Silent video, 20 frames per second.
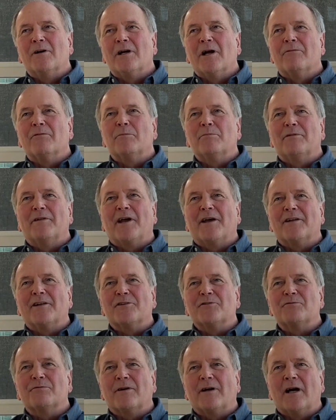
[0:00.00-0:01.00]
ever plan on
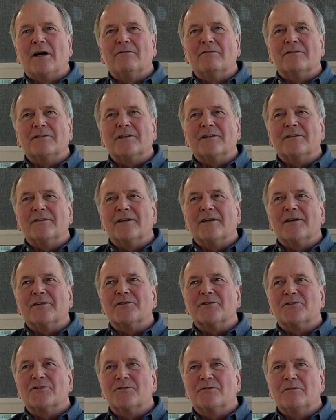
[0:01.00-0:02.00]
traveling as
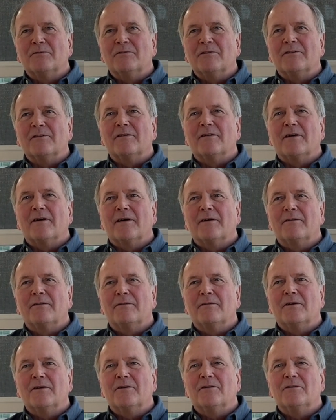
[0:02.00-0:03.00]
a student, I
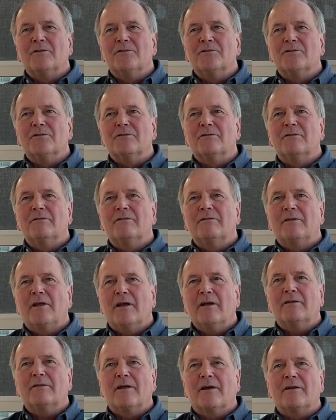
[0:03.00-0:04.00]
think you should
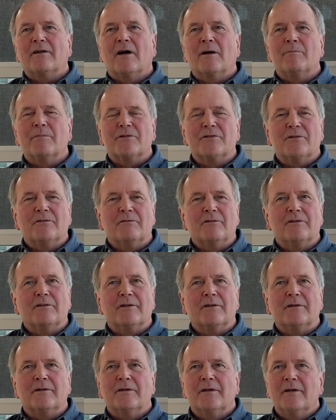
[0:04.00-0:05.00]
take that
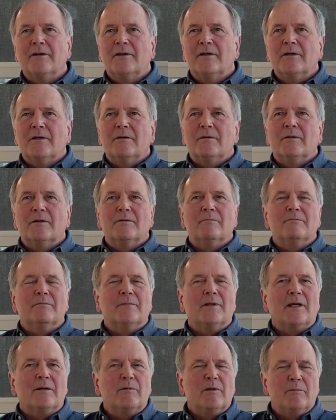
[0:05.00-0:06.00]
opportunity
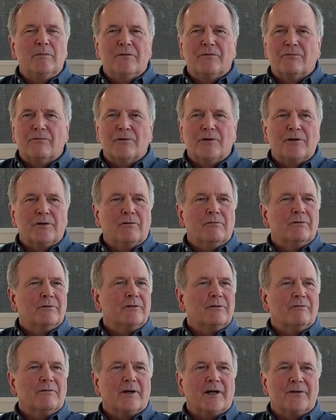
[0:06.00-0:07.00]
maybe before you go
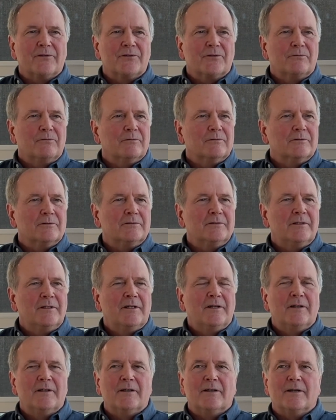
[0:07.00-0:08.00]
into grad school,
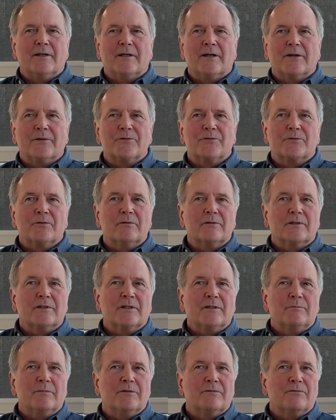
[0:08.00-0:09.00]

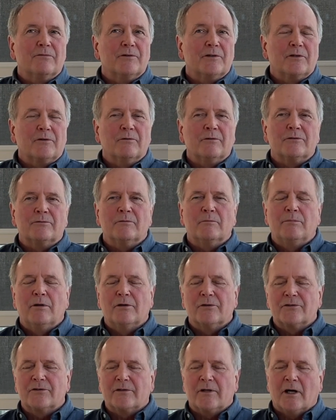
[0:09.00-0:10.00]
certainly before you go into a
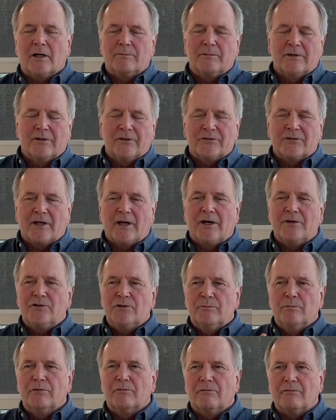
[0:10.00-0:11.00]
postdoc, because as
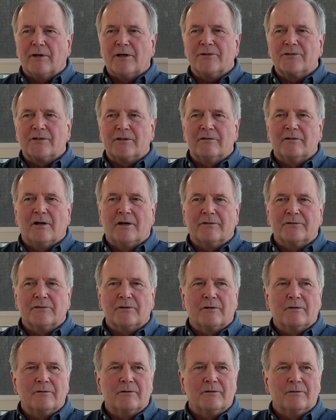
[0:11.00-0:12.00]
you progress along
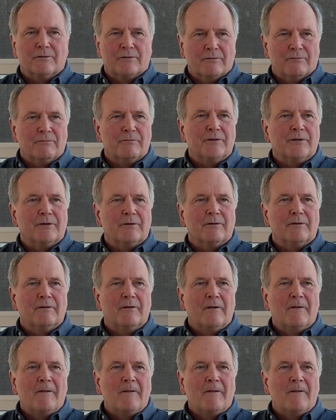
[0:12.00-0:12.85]
your career,